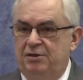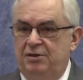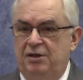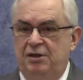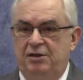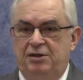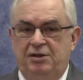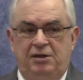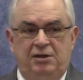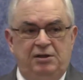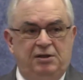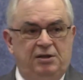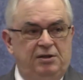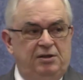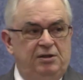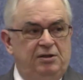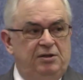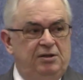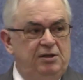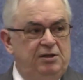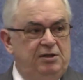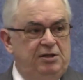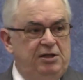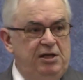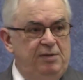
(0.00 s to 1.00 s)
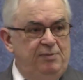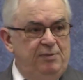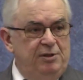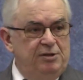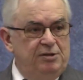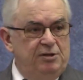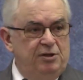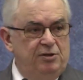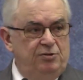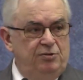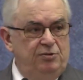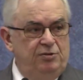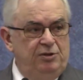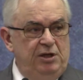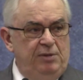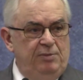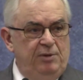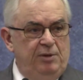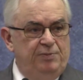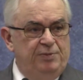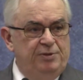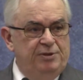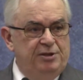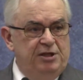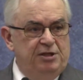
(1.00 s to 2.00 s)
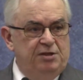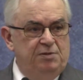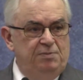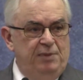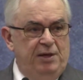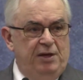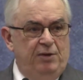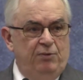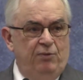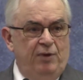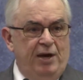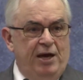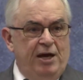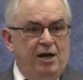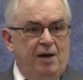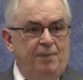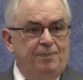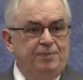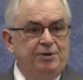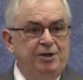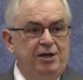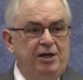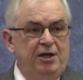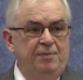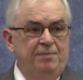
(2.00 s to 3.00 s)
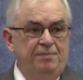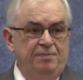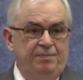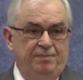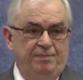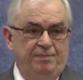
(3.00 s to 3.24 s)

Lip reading: the demons, the two demon-possessed men ran up to him